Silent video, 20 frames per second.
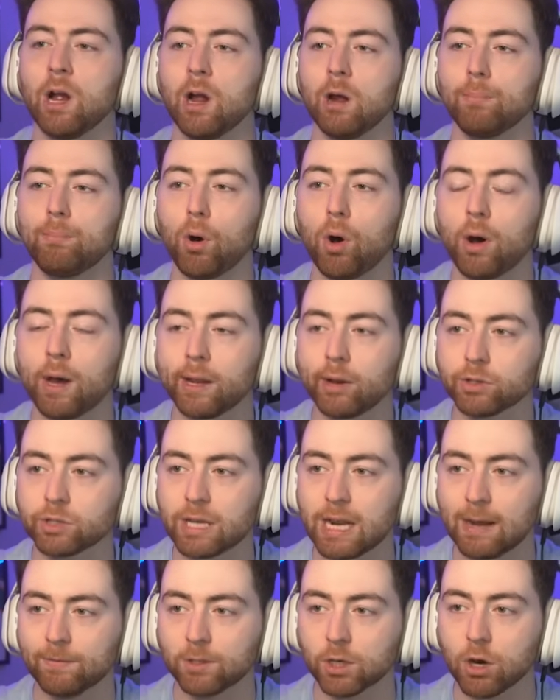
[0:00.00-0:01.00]
Ball handle is going to
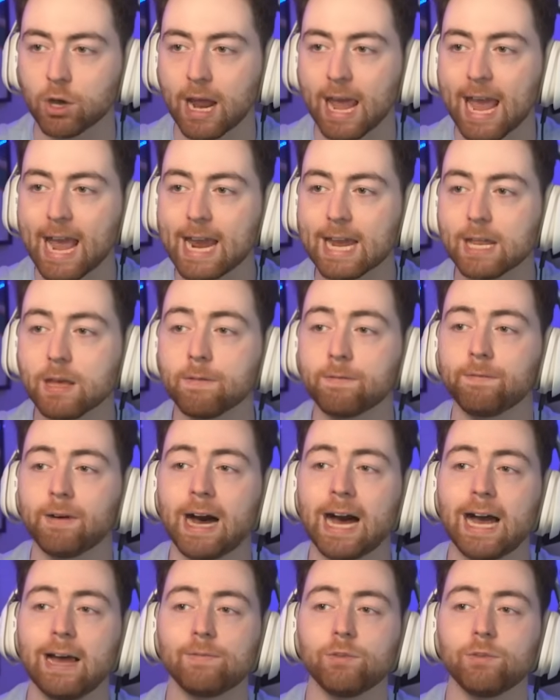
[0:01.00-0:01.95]
have to go to 85.